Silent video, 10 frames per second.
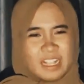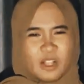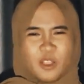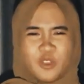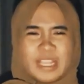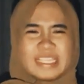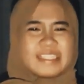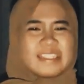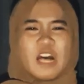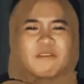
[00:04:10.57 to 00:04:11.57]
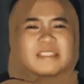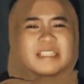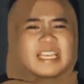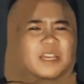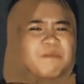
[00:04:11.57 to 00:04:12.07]
Although it sounds
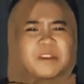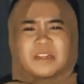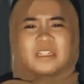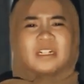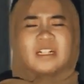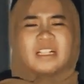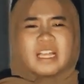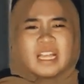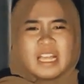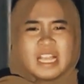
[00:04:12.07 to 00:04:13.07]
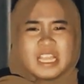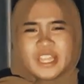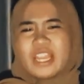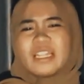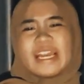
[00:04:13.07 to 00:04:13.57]
like a miracle,
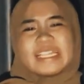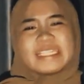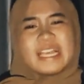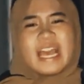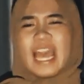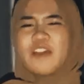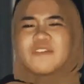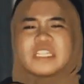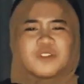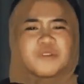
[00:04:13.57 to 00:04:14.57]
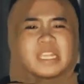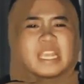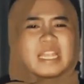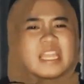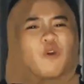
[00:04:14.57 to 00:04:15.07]
there lies a heavy
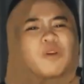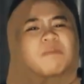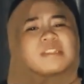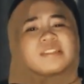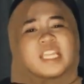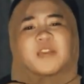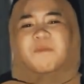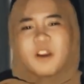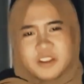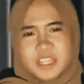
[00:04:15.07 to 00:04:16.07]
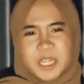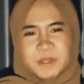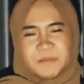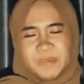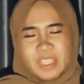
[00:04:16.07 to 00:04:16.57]
duty that we must take part
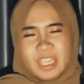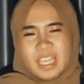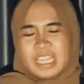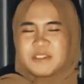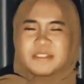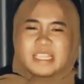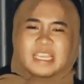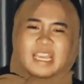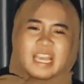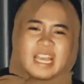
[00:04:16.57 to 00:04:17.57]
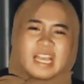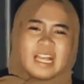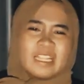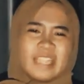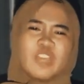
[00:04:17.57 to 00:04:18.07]
in. You see,
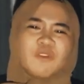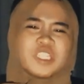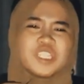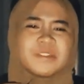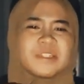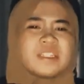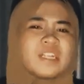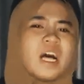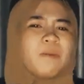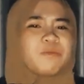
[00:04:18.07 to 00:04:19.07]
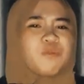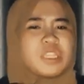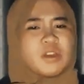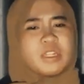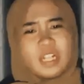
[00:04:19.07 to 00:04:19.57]
language didn't come
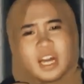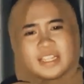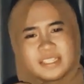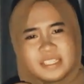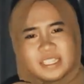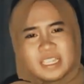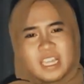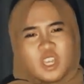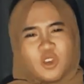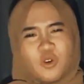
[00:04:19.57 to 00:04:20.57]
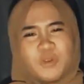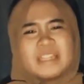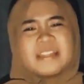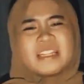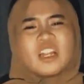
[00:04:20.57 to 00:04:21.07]
without a cost. We
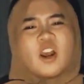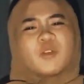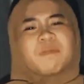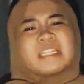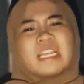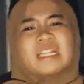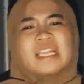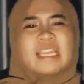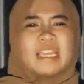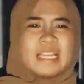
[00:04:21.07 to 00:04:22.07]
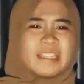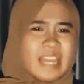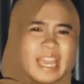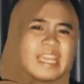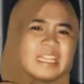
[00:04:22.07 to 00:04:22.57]
didn't automatically
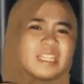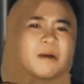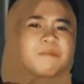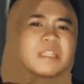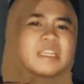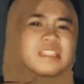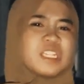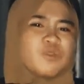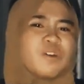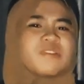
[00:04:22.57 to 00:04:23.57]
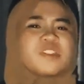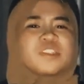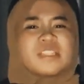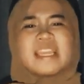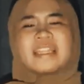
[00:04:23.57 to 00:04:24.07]
gain the ability to
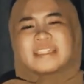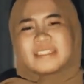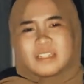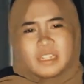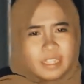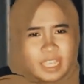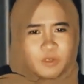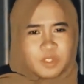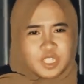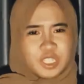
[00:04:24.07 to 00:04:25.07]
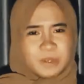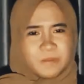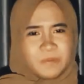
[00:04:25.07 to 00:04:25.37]
understand a certain language.